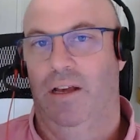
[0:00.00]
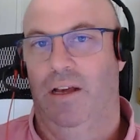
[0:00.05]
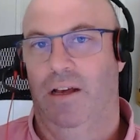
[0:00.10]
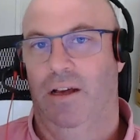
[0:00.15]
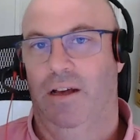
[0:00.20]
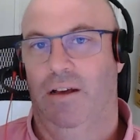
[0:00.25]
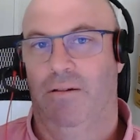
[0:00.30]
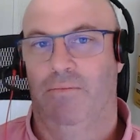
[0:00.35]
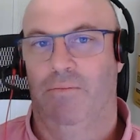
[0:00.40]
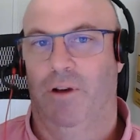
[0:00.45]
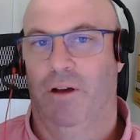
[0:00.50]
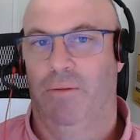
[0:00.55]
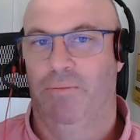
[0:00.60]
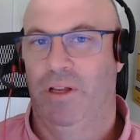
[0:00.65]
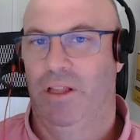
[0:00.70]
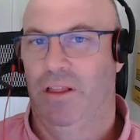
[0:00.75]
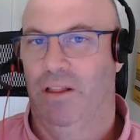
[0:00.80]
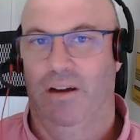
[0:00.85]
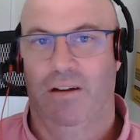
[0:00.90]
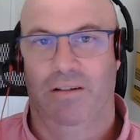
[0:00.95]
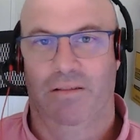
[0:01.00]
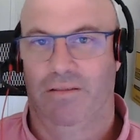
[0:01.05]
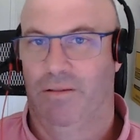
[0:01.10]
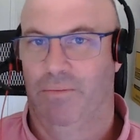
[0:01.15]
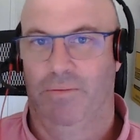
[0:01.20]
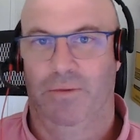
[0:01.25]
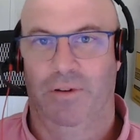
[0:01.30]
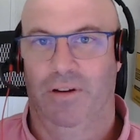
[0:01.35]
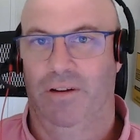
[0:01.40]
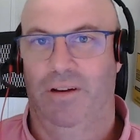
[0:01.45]
I'd be loath
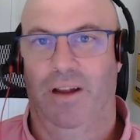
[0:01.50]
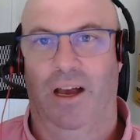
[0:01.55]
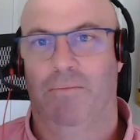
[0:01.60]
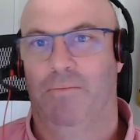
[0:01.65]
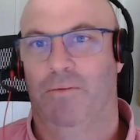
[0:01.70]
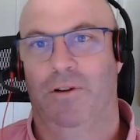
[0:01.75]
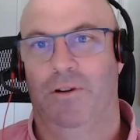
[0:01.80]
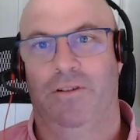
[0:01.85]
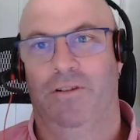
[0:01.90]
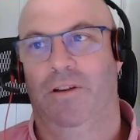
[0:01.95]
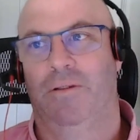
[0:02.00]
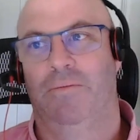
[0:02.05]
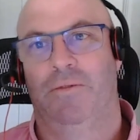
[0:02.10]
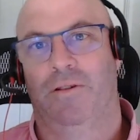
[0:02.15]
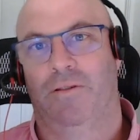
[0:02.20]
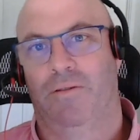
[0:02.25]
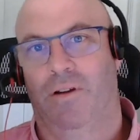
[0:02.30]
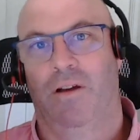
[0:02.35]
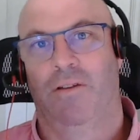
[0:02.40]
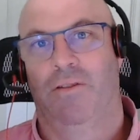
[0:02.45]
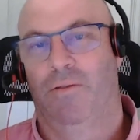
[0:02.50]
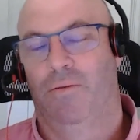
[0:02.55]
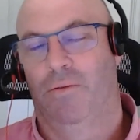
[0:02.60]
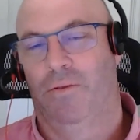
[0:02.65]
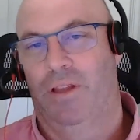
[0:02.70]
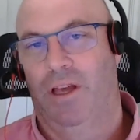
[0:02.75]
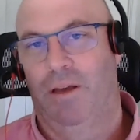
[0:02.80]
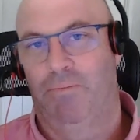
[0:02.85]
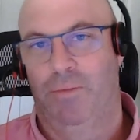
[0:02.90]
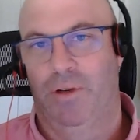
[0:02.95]
to put a number in terms of growth and
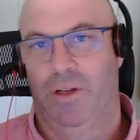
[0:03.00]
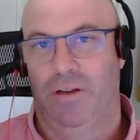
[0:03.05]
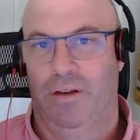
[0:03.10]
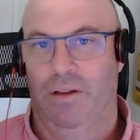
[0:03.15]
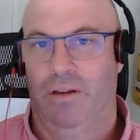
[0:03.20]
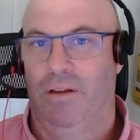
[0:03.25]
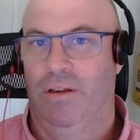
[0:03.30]
all that, but